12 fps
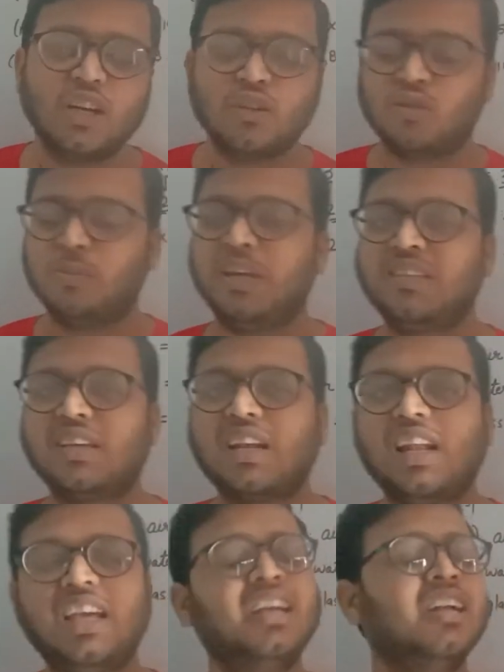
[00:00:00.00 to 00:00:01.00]
So
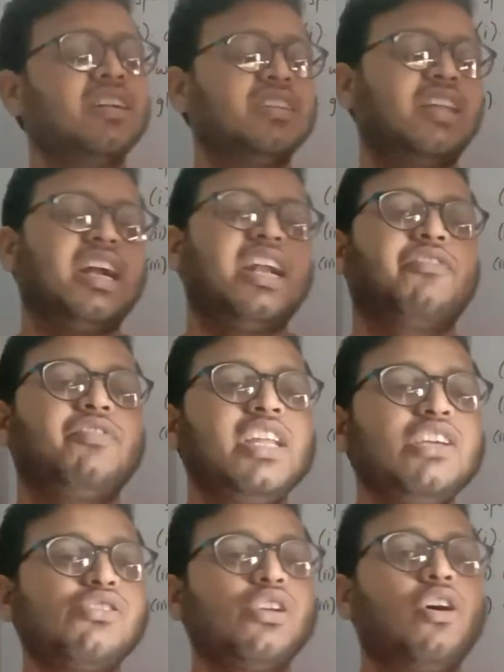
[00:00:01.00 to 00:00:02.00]
basically the
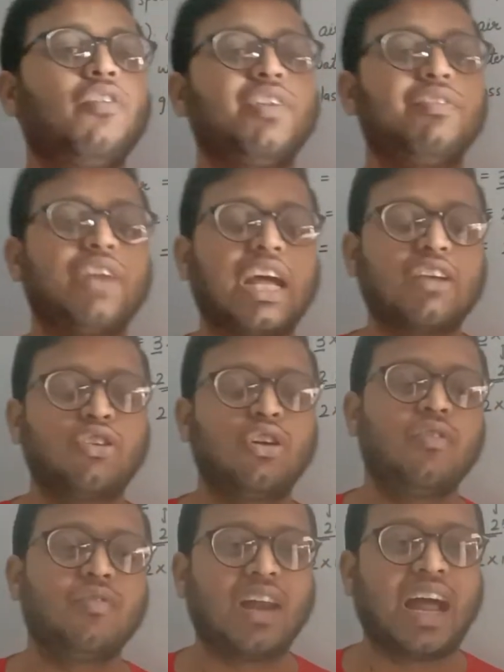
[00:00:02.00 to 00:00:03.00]
definition of refraction
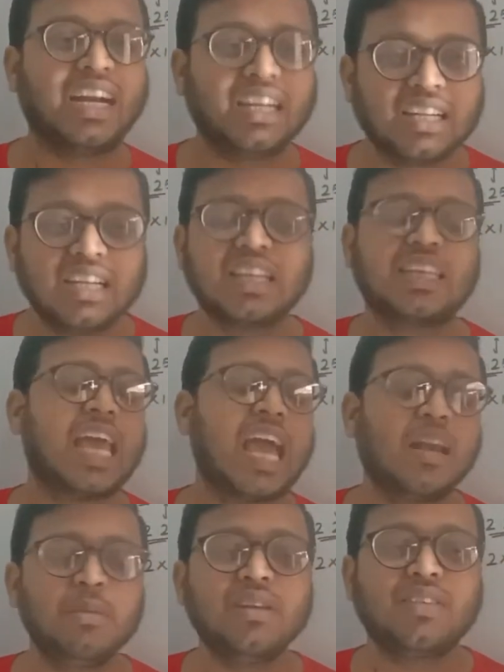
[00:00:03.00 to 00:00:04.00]
of light
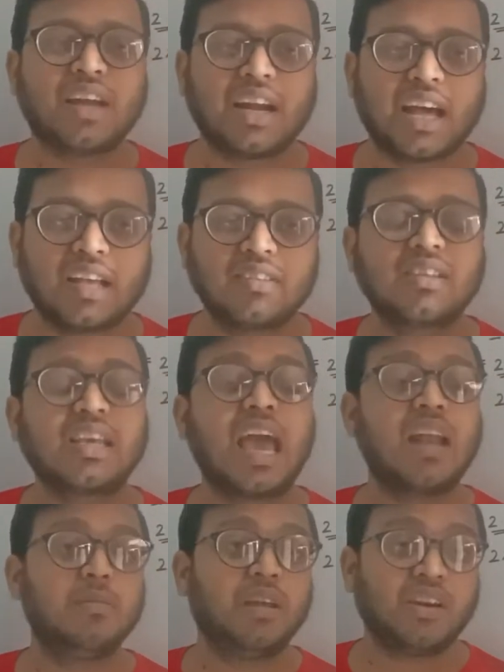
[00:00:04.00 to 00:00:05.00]
can
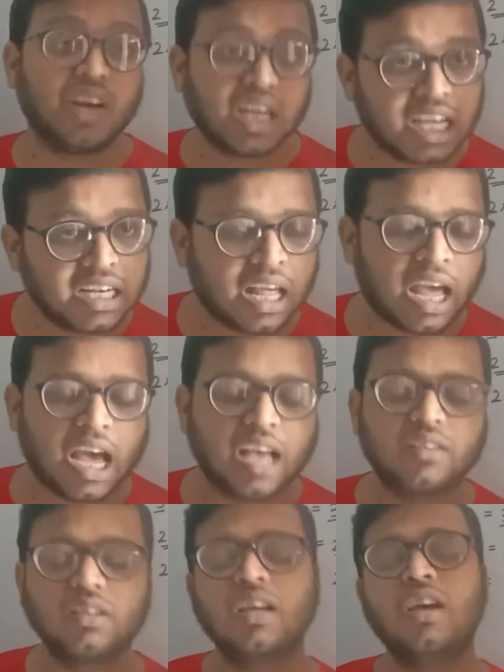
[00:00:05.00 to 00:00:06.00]
be written
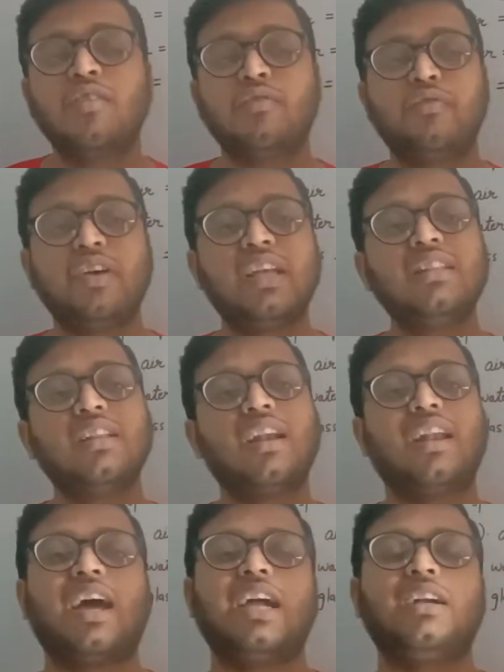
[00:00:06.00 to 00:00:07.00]
as when the
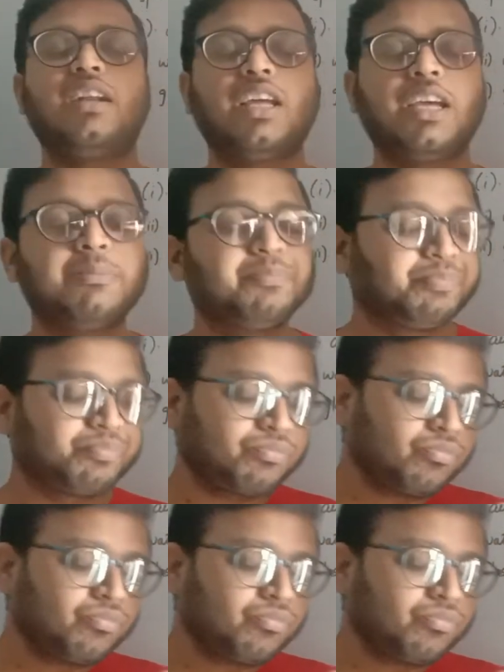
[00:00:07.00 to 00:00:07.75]
light ray